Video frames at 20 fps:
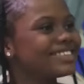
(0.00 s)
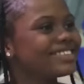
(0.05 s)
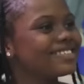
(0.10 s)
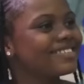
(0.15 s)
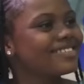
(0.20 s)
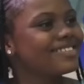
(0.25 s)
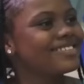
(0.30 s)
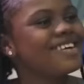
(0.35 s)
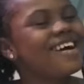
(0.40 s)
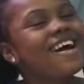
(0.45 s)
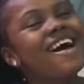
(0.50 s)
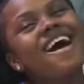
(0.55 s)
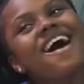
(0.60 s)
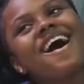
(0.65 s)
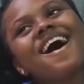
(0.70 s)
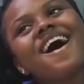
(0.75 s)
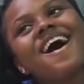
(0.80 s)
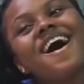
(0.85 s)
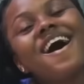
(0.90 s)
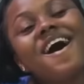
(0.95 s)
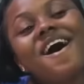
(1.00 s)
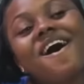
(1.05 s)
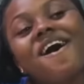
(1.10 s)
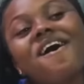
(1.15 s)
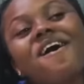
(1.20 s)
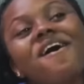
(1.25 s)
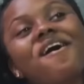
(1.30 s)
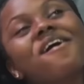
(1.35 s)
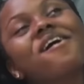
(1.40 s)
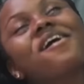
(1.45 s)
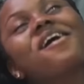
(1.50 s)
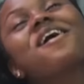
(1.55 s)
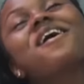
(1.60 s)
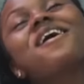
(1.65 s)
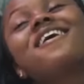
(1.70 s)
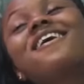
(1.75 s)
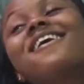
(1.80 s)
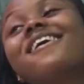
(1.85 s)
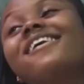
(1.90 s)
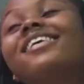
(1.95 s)
me or your mom? Be honest.
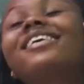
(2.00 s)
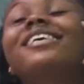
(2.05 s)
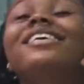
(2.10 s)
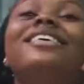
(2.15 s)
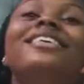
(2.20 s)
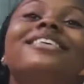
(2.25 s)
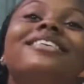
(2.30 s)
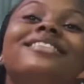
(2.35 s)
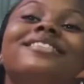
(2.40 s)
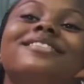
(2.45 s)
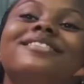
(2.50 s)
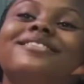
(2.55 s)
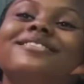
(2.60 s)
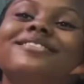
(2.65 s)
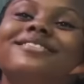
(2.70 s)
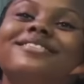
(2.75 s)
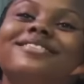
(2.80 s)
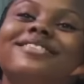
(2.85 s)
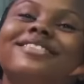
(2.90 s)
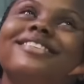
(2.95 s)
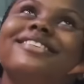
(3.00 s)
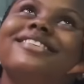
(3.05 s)
Be honest, okay?